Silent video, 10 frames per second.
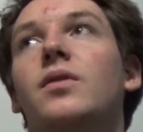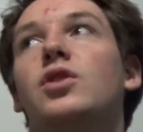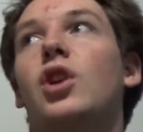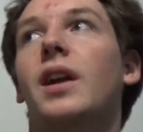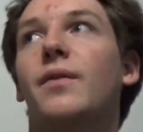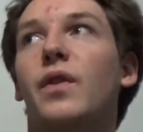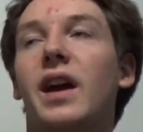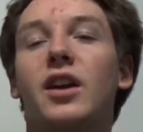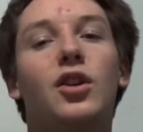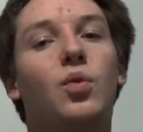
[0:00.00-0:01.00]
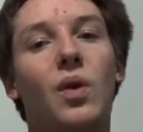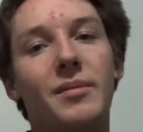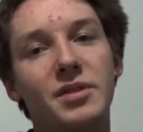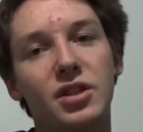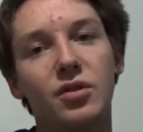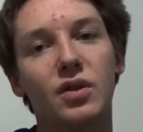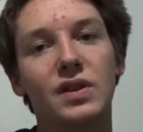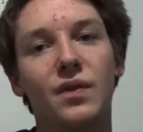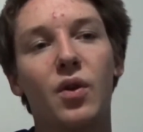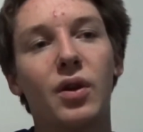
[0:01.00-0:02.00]
trying to find good web shooters
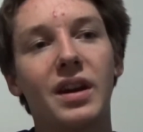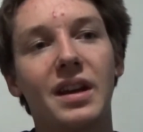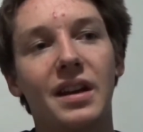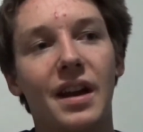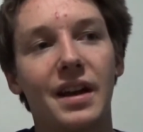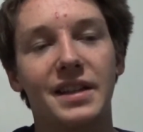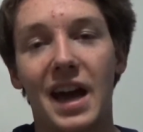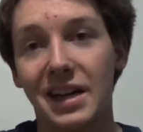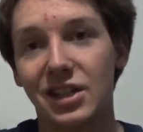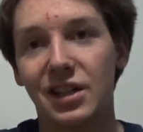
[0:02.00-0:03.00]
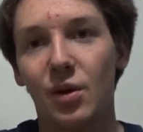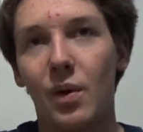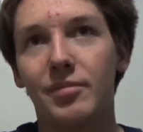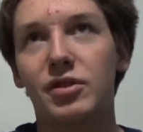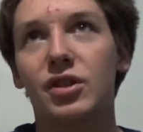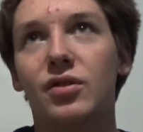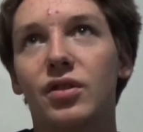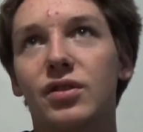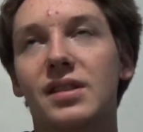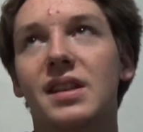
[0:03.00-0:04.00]
for it, attaching the web
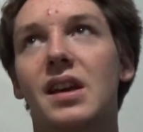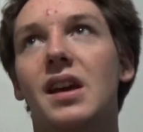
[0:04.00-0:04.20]
shooters,